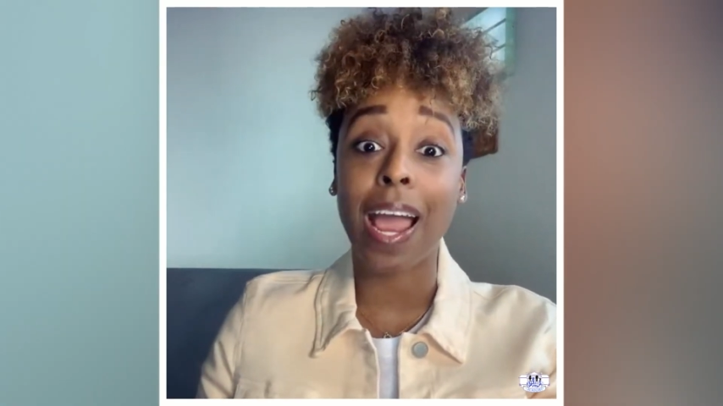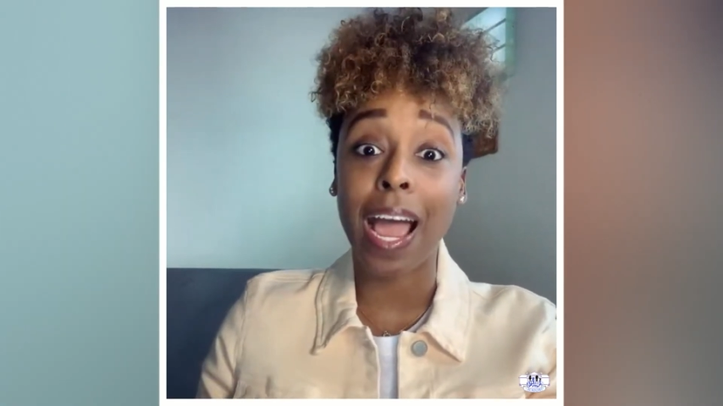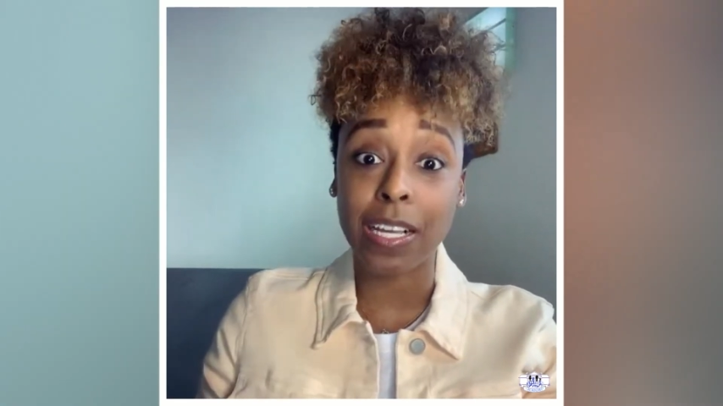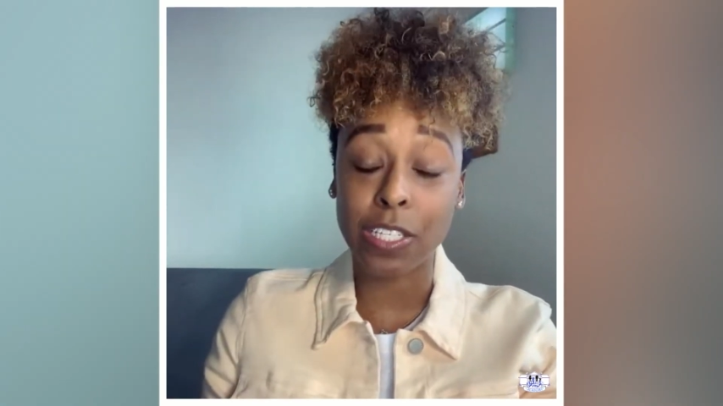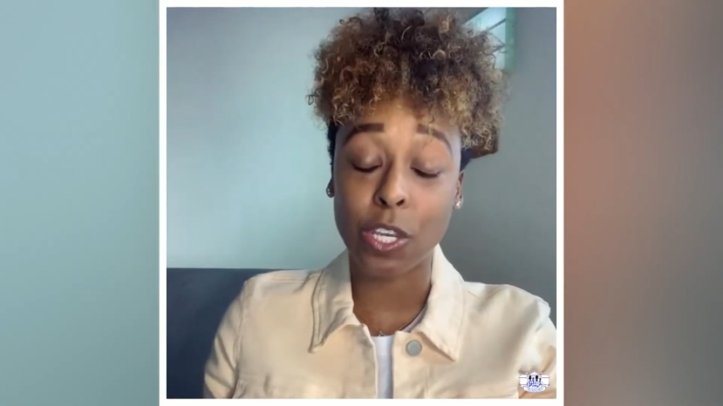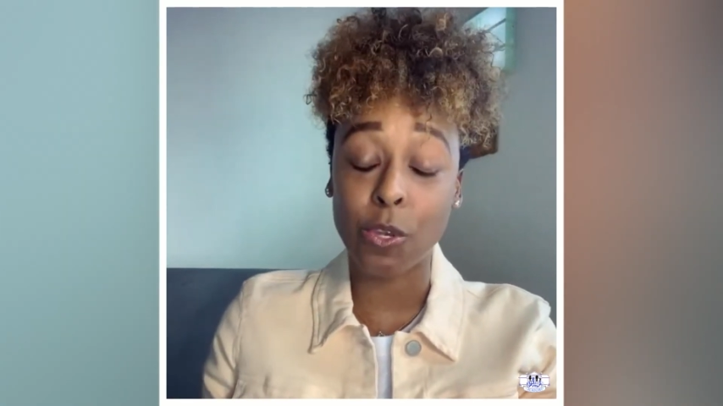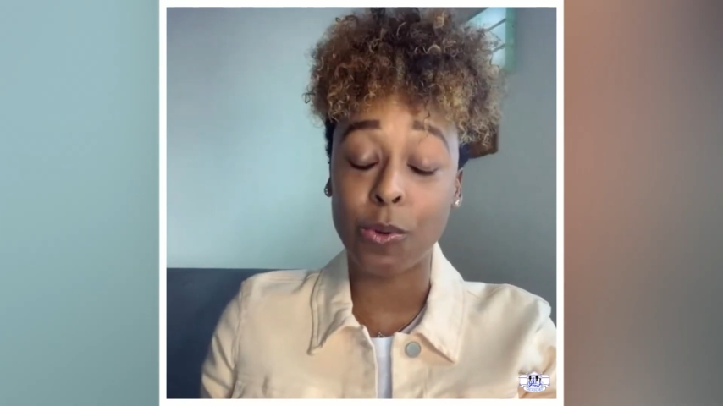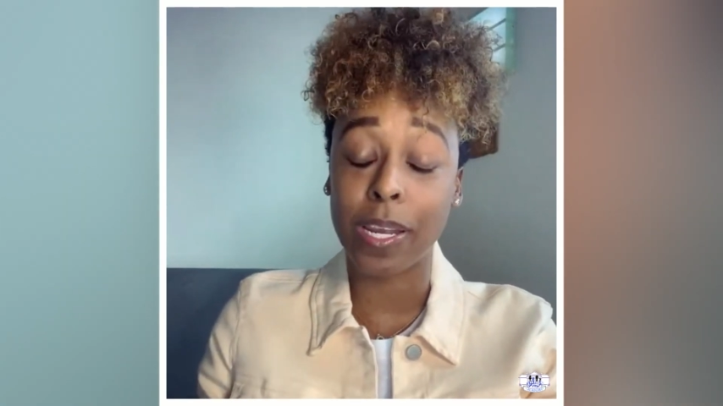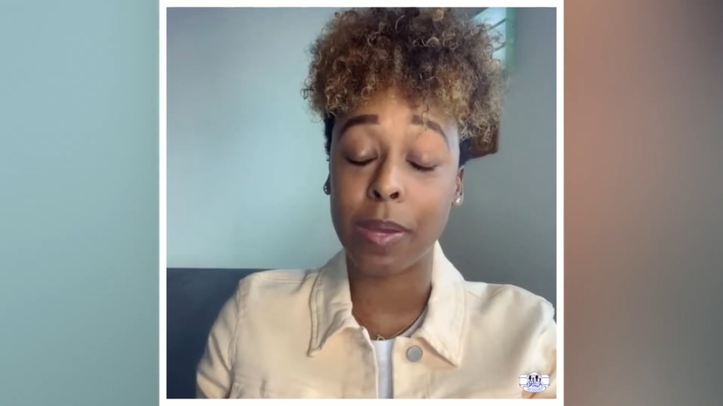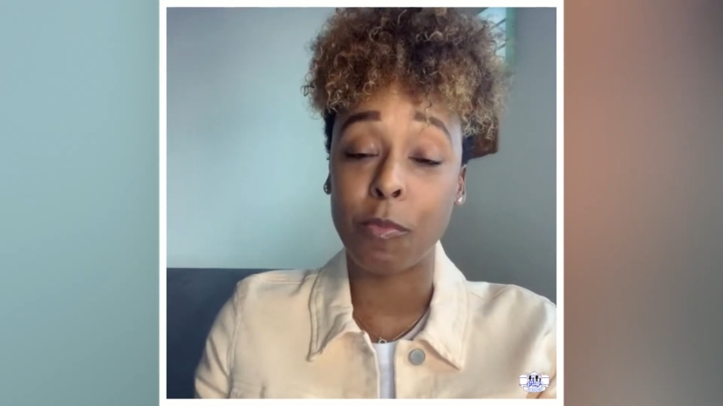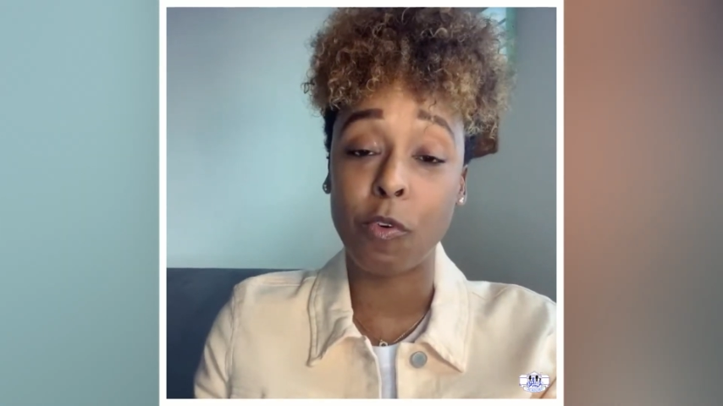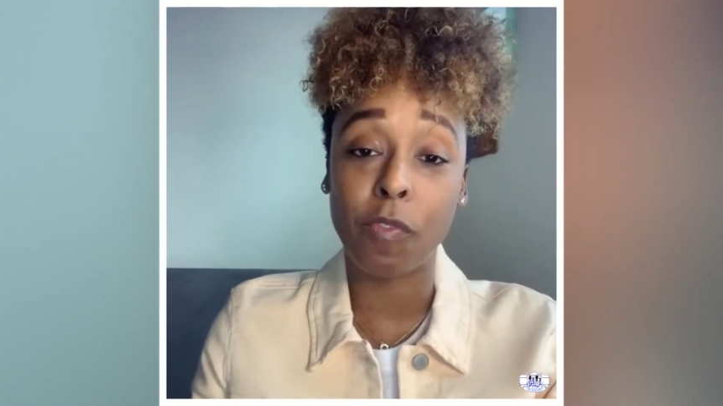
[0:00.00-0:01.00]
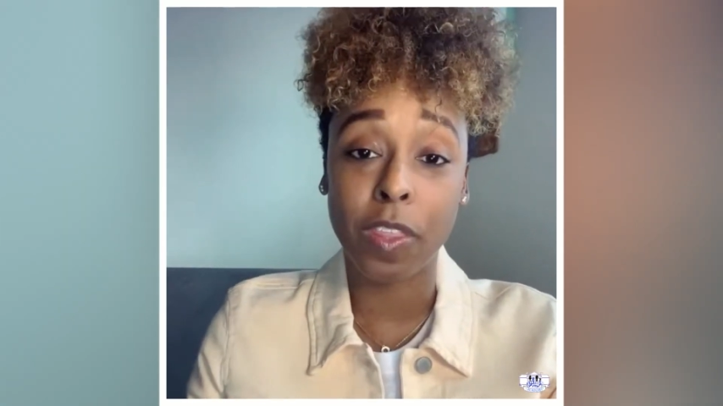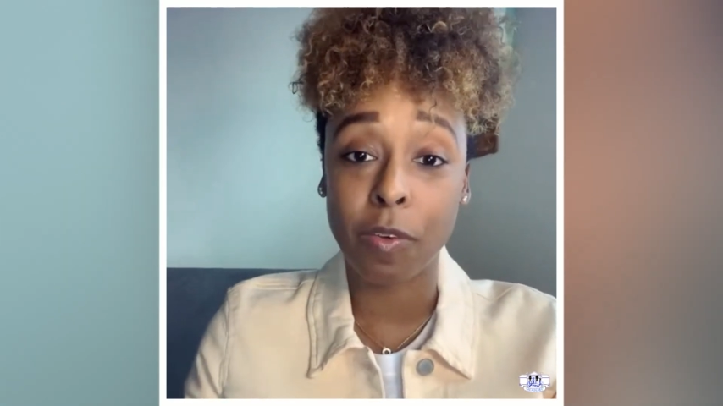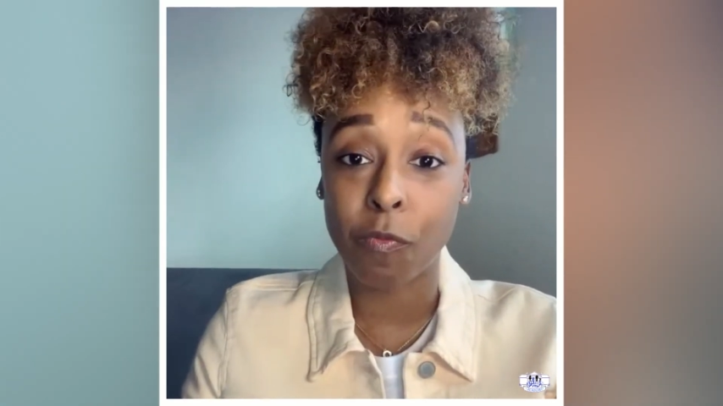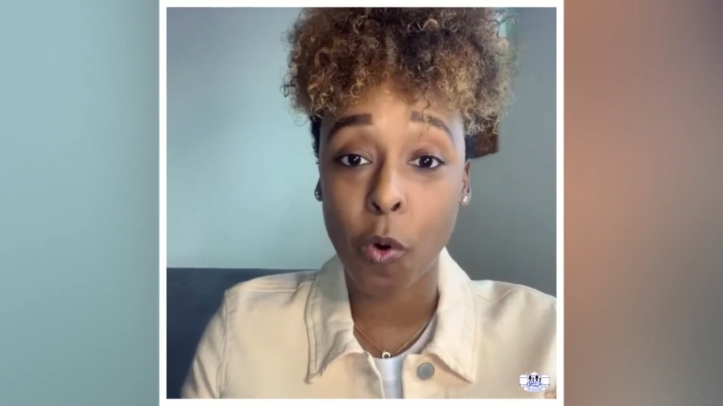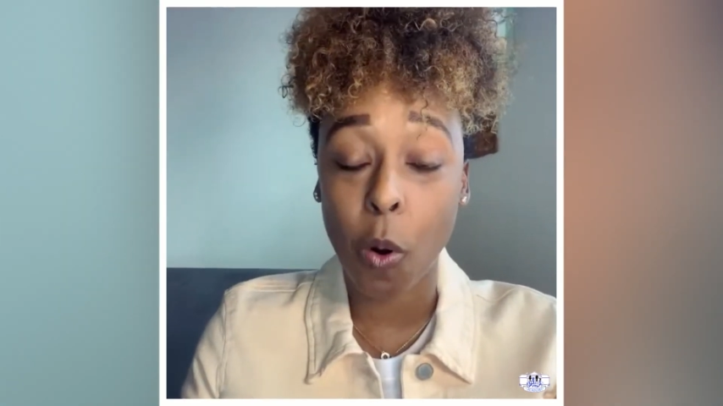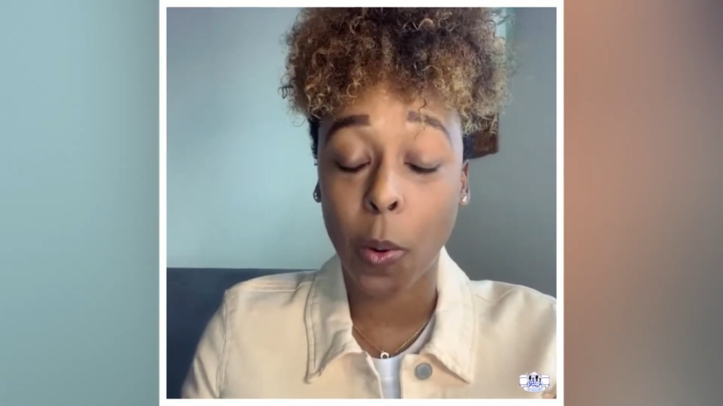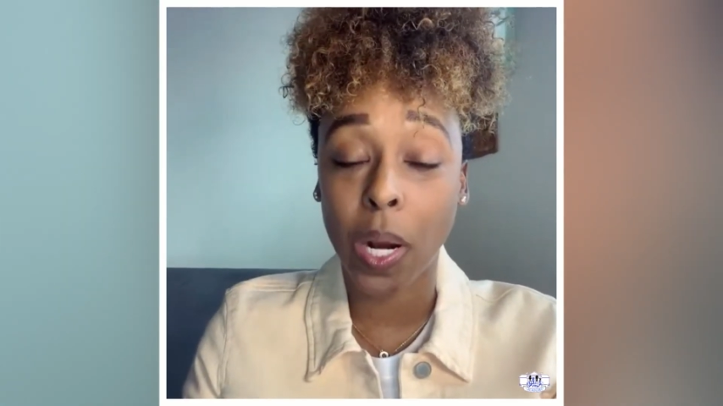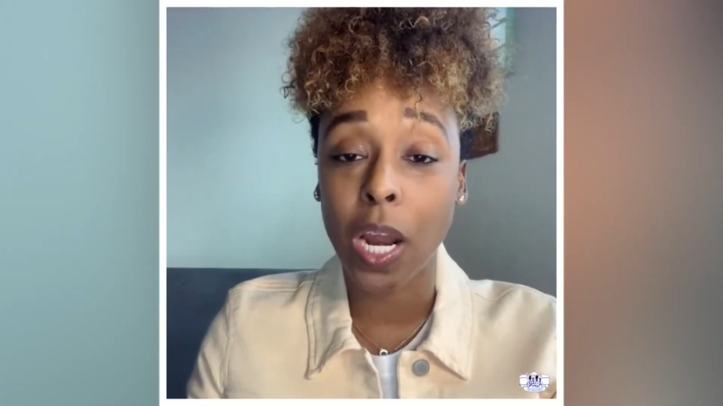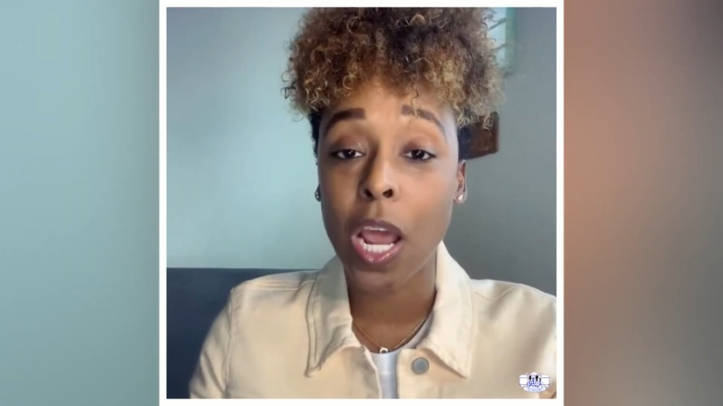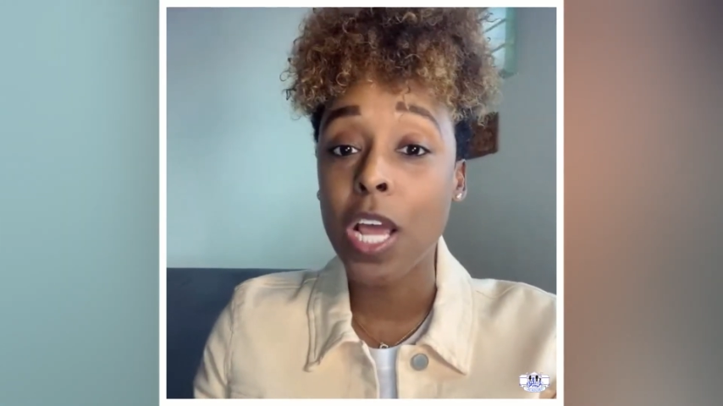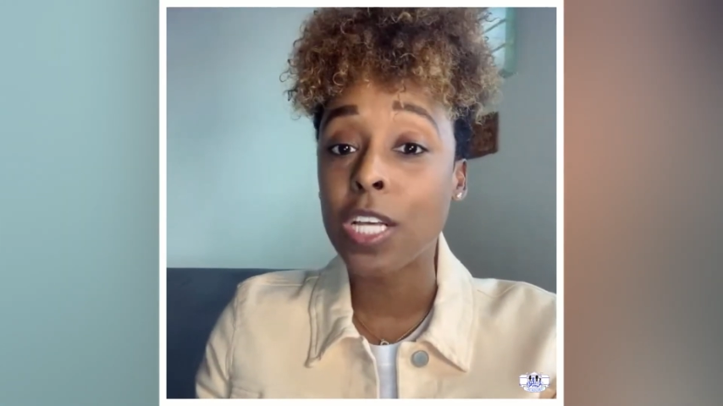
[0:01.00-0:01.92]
executing and moving them forward